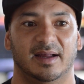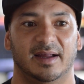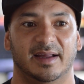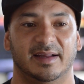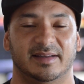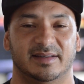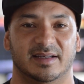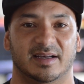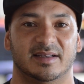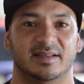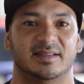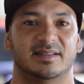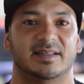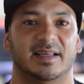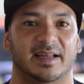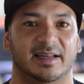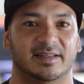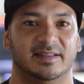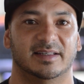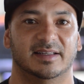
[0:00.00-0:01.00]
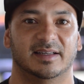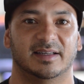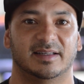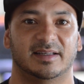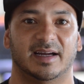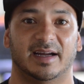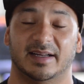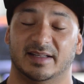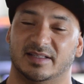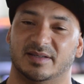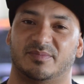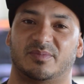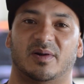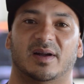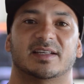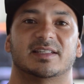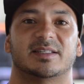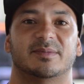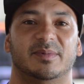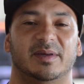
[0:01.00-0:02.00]
it does tend to kind of
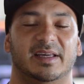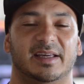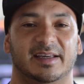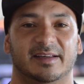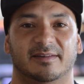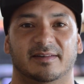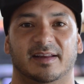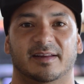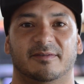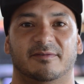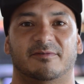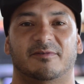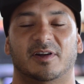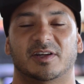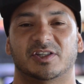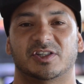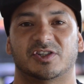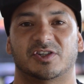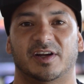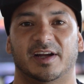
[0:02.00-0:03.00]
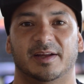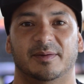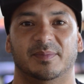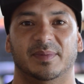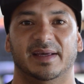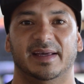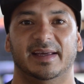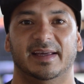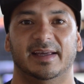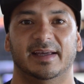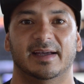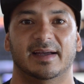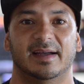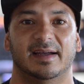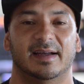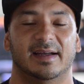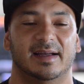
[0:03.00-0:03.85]
depress me and frustrate me